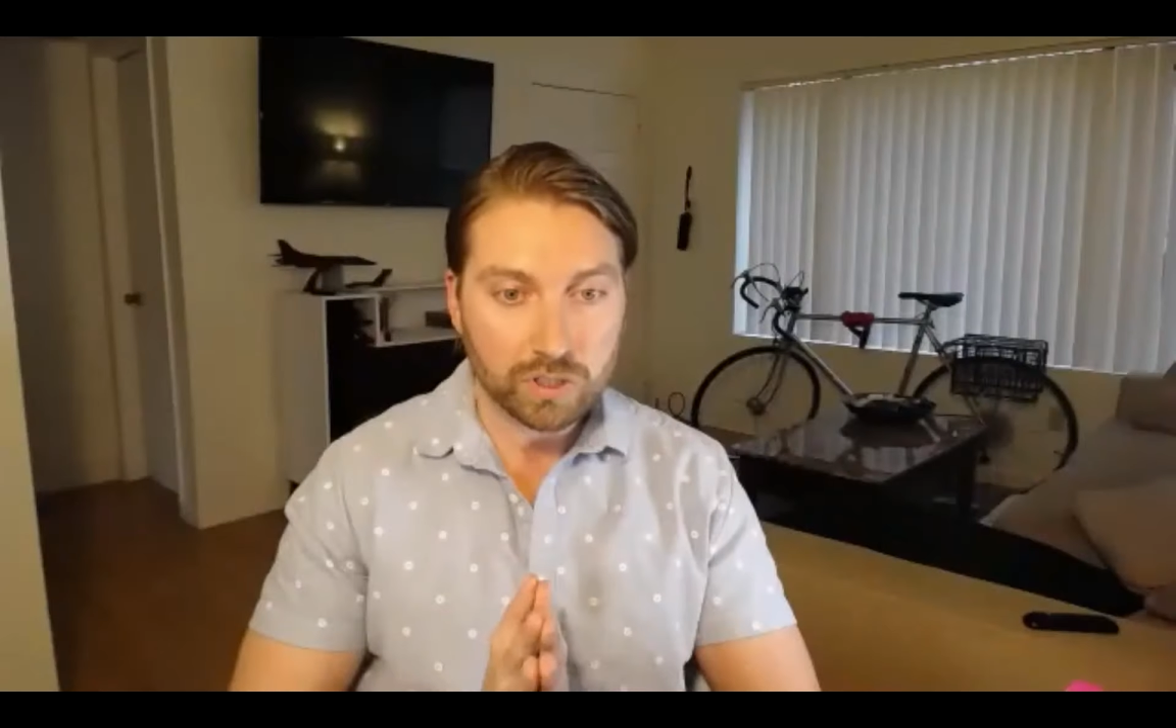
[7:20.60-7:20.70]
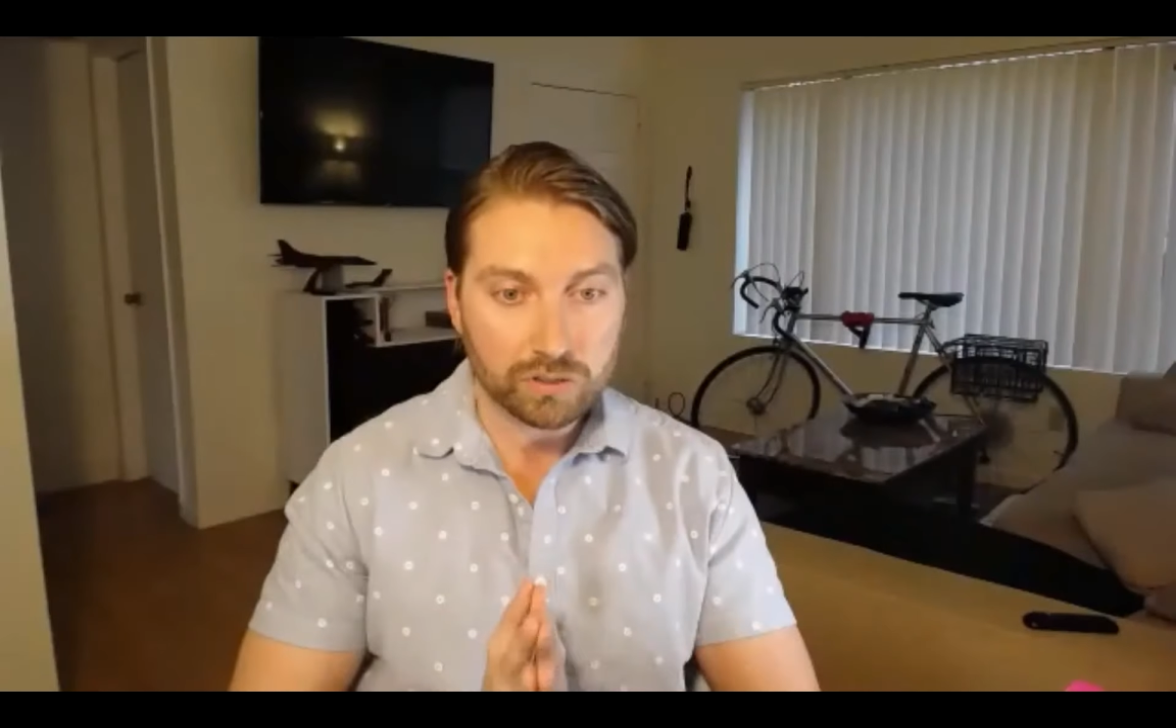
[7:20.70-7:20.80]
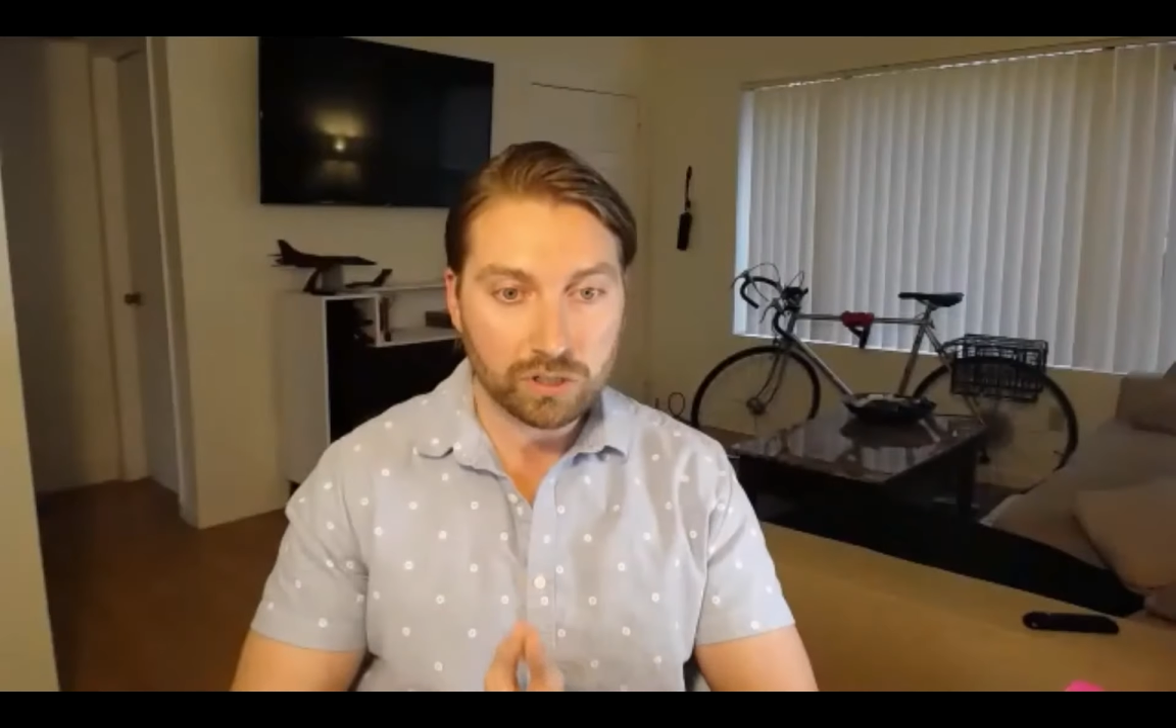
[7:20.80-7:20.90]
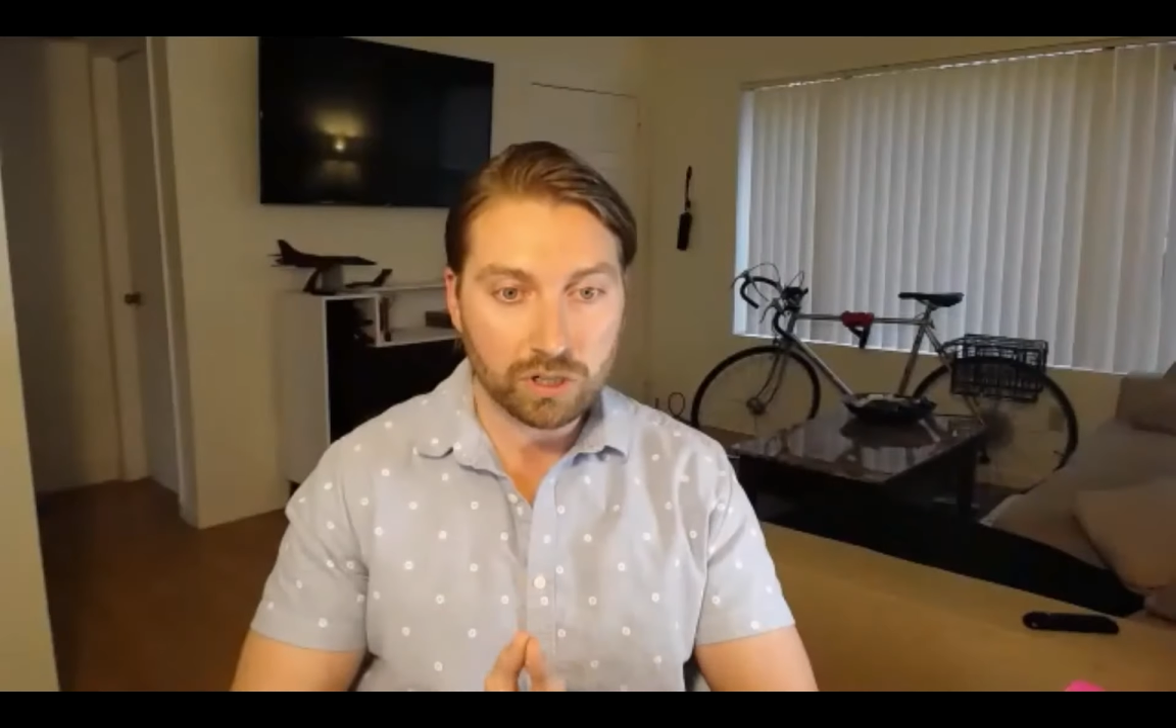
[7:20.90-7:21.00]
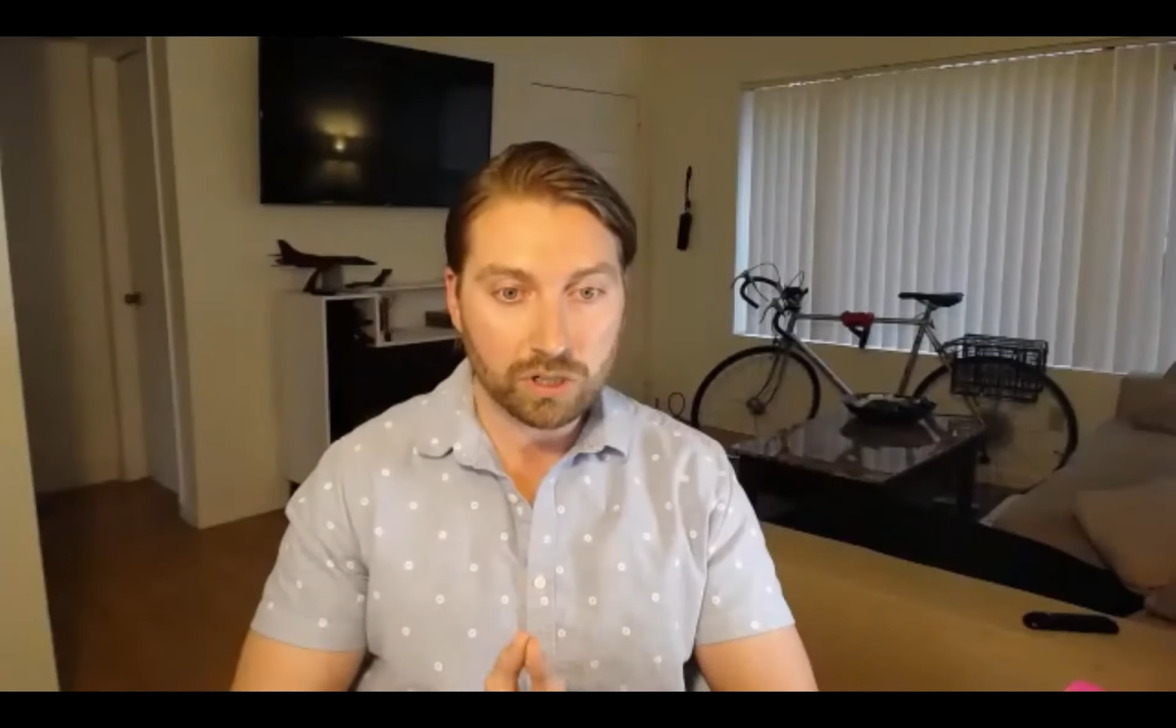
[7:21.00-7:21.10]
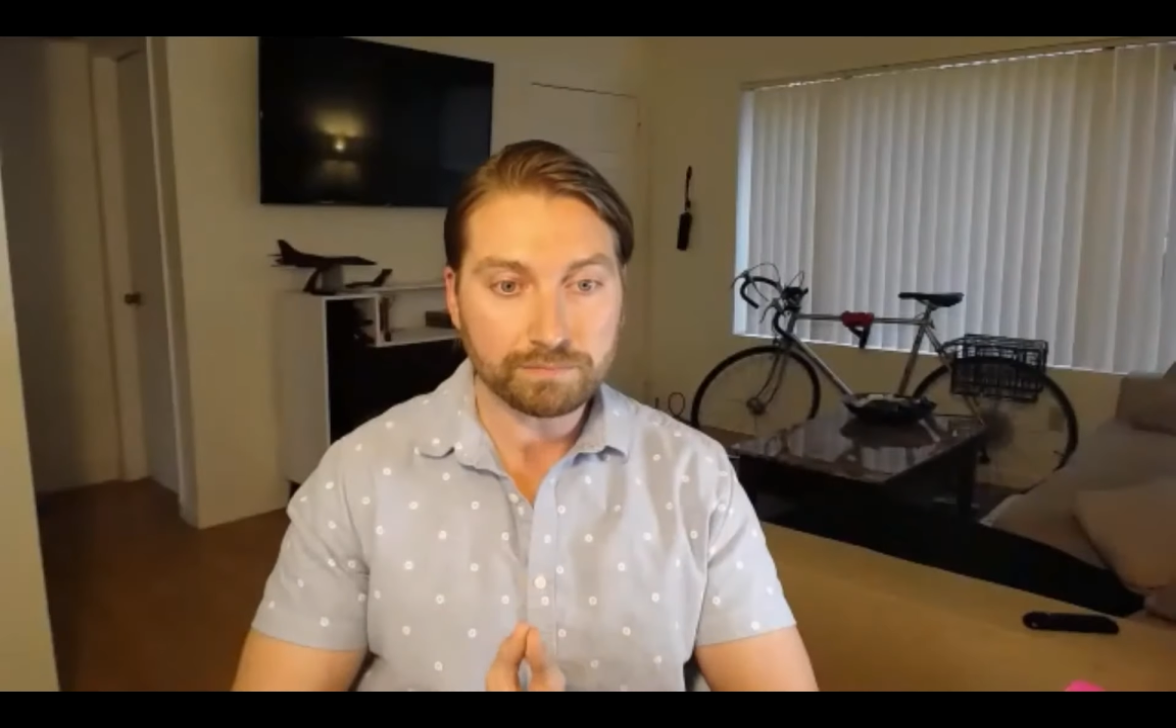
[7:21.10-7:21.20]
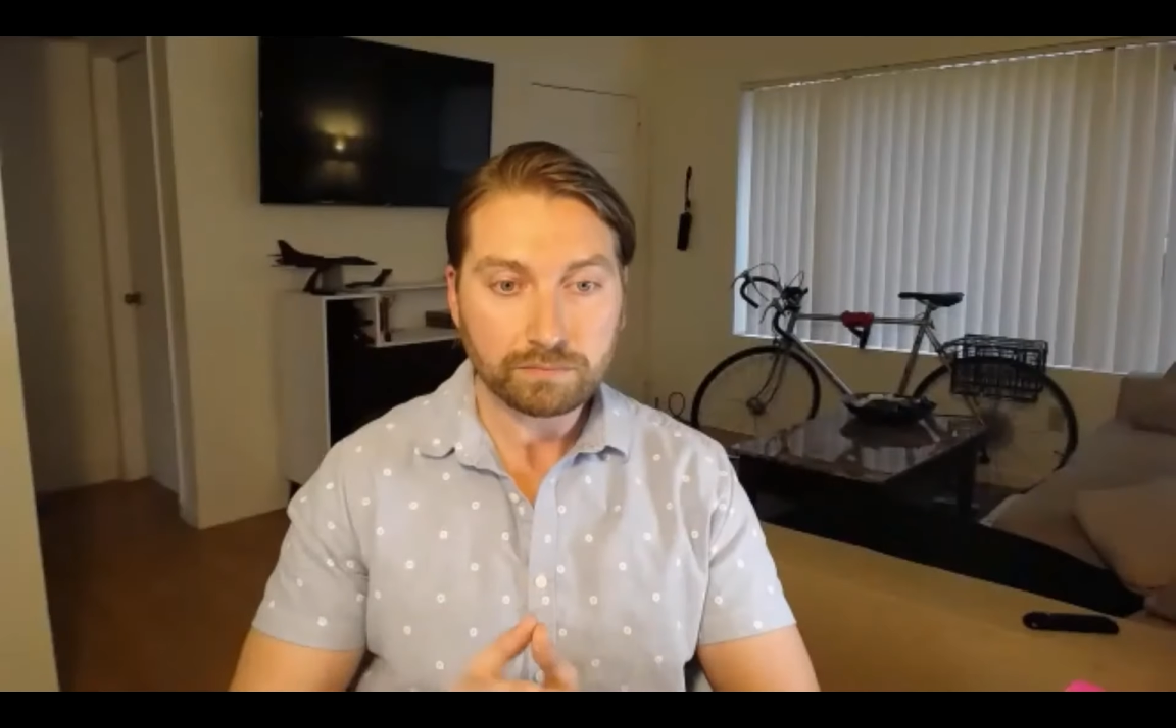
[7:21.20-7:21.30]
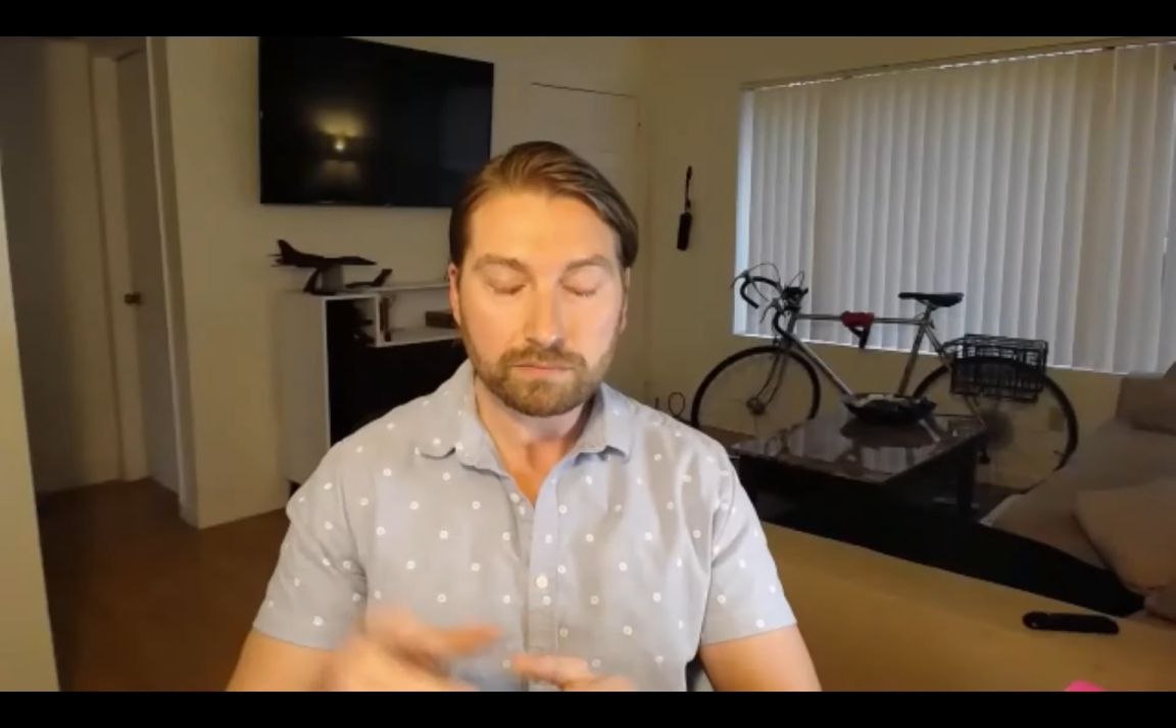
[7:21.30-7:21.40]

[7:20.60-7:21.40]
So